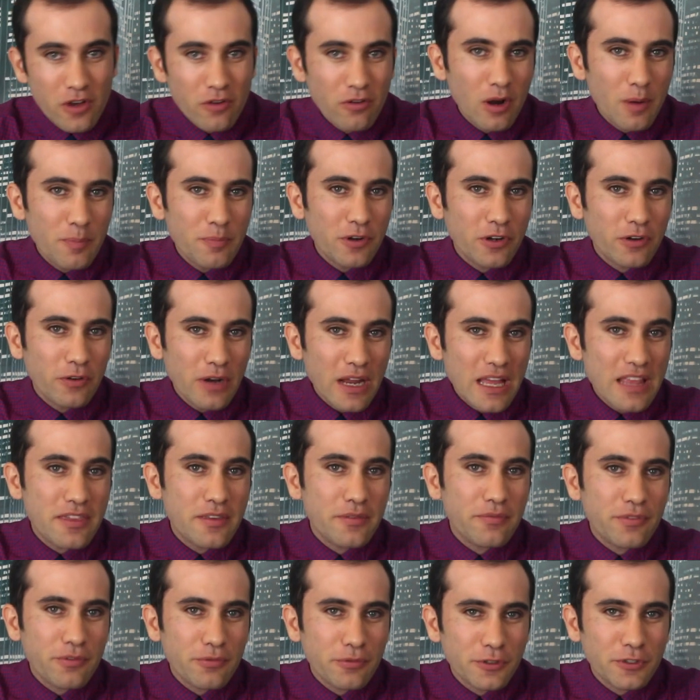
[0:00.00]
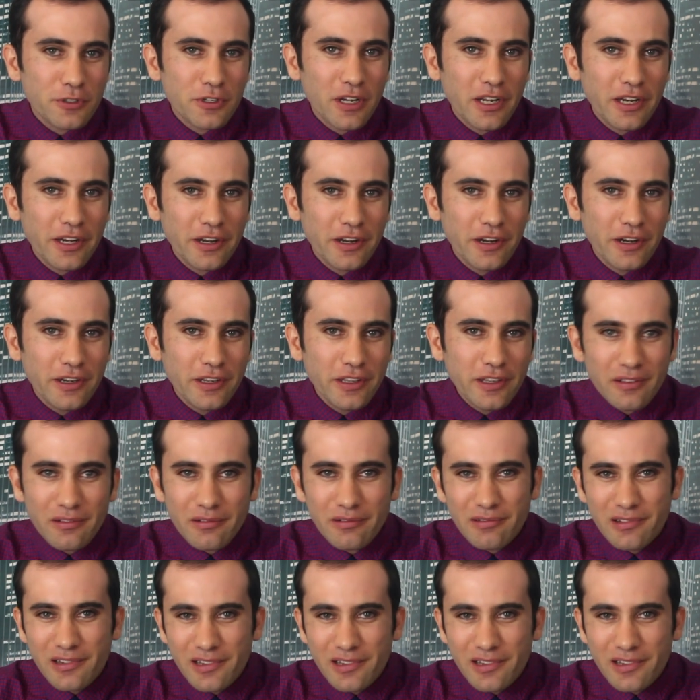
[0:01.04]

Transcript: while progressives were trying to argue